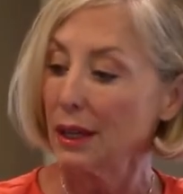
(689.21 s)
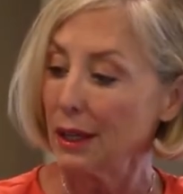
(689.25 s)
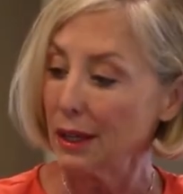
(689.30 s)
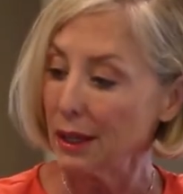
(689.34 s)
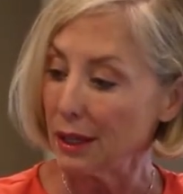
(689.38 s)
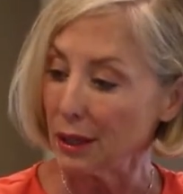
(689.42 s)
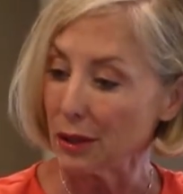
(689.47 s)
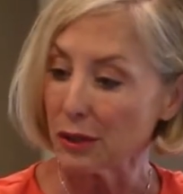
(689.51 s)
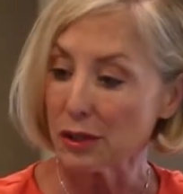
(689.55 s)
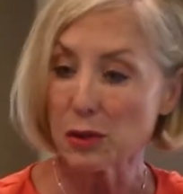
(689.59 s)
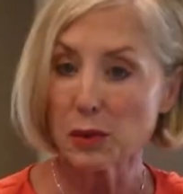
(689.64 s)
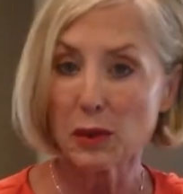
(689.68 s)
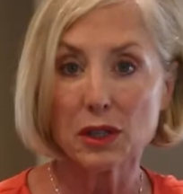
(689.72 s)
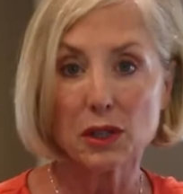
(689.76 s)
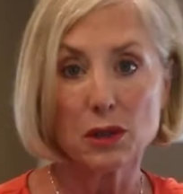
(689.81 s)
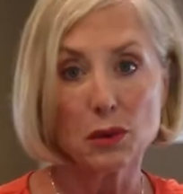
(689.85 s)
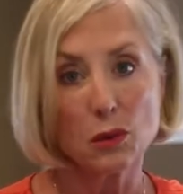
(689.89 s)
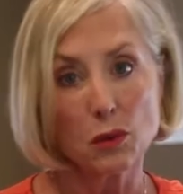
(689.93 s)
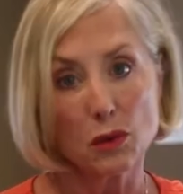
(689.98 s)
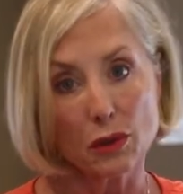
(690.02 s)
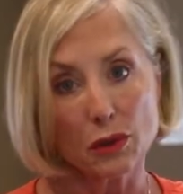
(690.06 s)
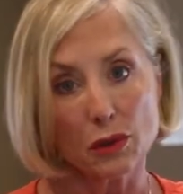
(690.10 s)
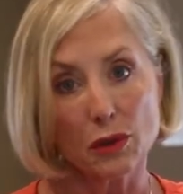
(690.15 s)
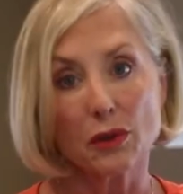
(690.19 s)
Here's what you're
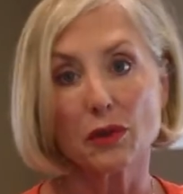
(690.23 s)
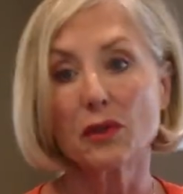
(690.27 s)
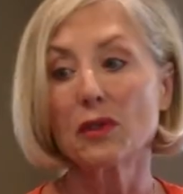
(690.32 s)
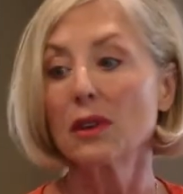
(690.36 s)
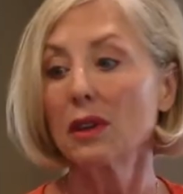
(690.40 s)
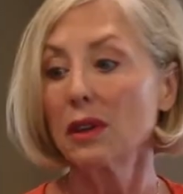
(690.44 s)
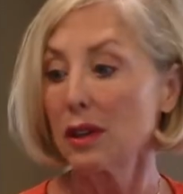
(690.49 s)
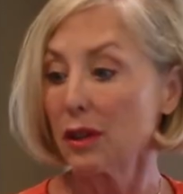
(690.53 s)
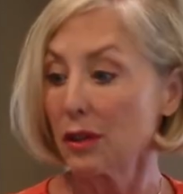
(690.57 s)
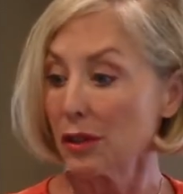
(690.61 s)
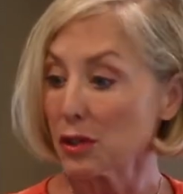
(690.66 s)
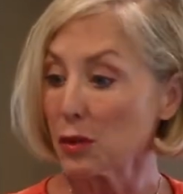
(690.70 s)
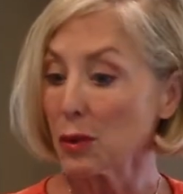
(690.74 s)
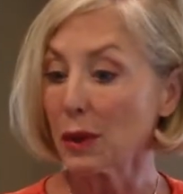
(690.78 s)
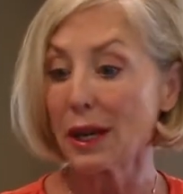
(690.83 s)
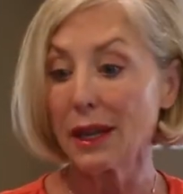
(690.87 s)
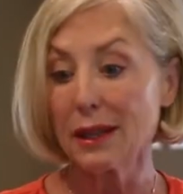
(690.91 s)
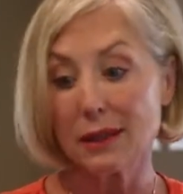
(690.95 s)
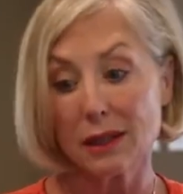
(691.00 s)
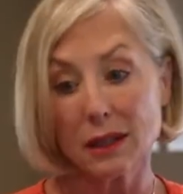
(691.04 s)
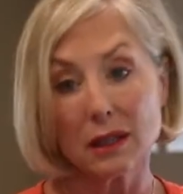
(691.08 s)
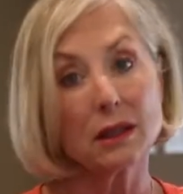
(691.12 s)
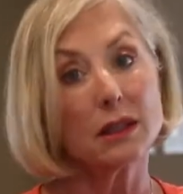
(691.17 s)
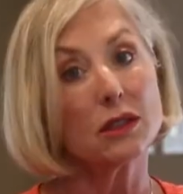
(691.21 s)
worth. Here's what I
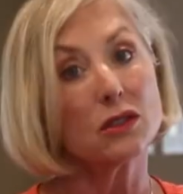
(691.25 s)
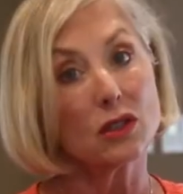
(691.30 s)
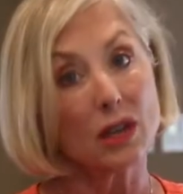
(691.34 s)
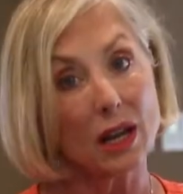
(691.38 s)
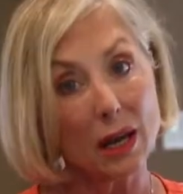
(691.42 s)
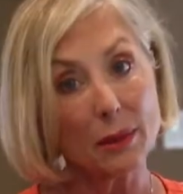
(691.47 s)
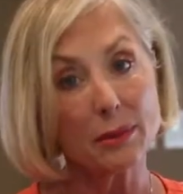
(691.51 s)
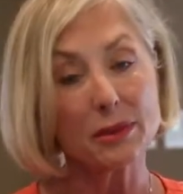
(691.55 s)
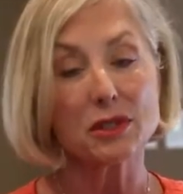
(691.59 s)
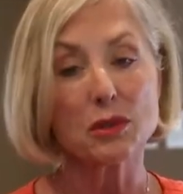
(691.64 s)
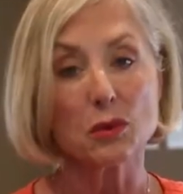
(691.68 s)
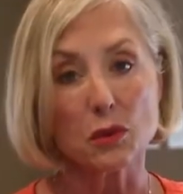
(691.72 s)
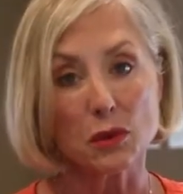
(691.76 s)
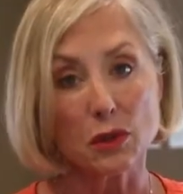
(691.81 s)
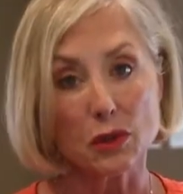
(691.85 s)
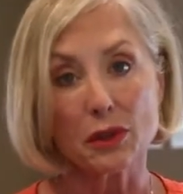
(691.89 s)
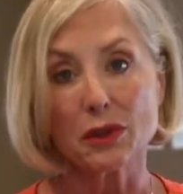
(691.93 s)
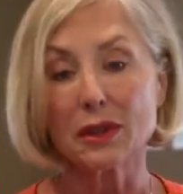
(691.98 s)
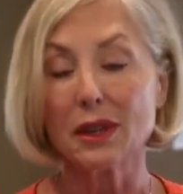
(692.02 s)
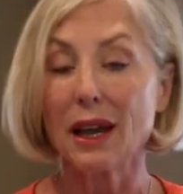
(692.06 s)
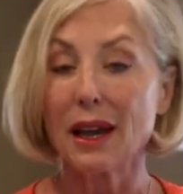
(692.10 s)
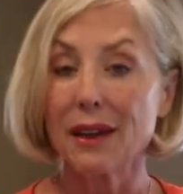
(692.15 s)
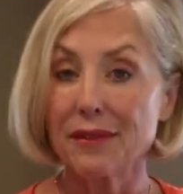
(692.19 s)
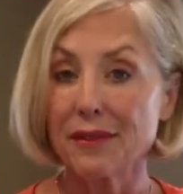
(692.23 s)
think the job is worth.
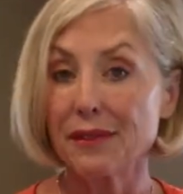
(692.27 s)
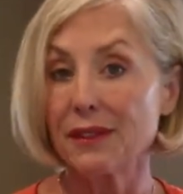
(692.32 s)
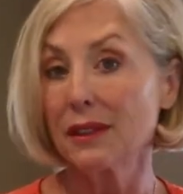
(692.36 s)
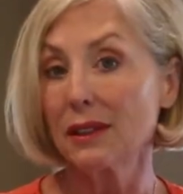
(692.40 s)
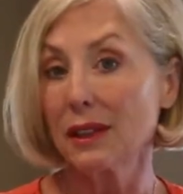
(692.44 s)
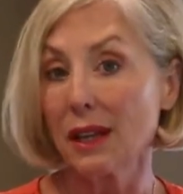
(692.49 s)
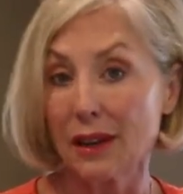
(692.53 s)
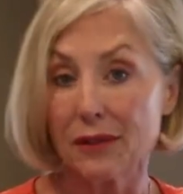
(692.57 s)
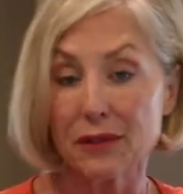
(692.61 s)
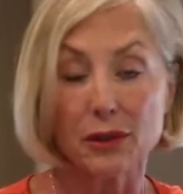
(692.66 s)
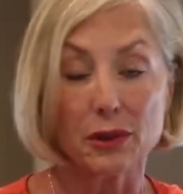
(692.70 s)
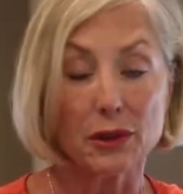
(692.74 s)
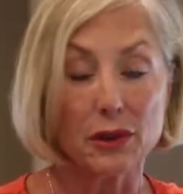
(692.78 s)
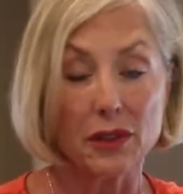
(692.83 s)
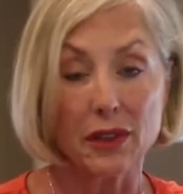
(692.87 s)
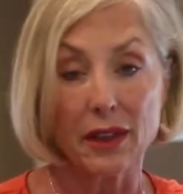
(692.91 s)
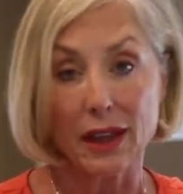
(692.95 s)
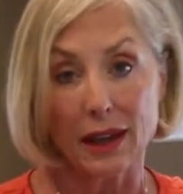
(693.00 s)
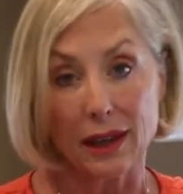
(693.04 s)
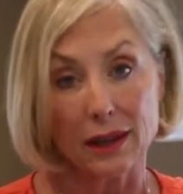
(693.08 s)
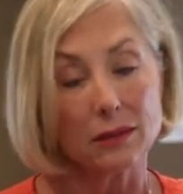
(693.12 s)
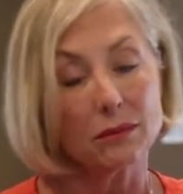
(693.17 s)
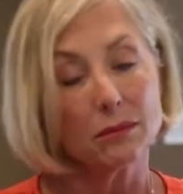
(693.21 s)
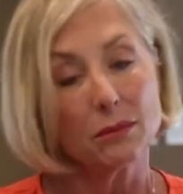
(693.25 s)
I feel I've earned
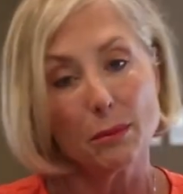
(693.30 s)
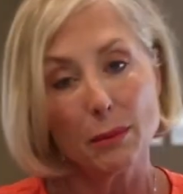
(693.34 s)
that.